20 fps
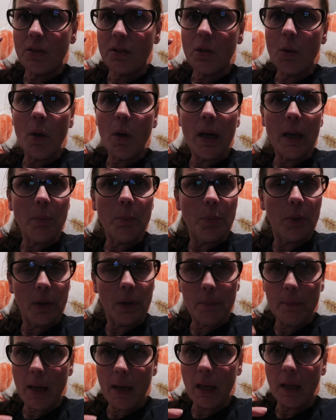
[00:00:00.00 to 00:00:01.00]
So I
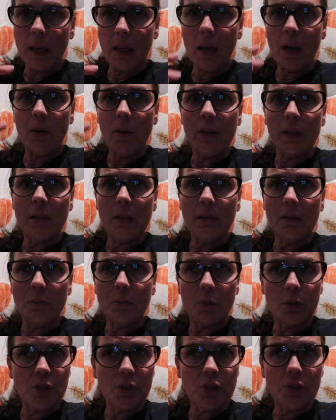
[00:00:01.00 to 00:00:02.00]
put him back out,
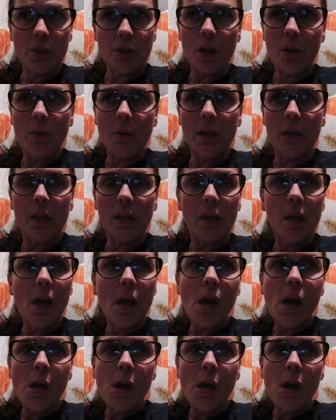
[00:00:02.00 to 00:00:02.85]
and wouldn't you know it,